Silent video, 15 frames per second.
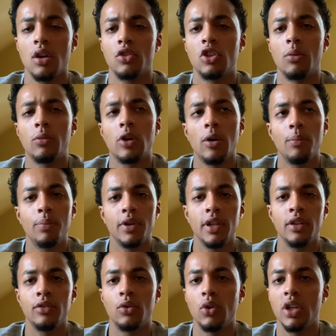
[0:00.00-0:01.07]
Some
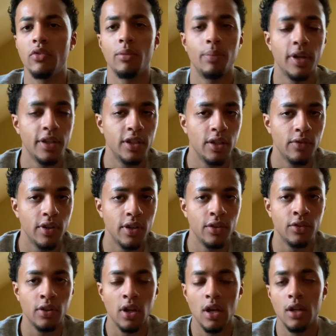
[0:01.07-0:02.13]
companies don't even pay dividends.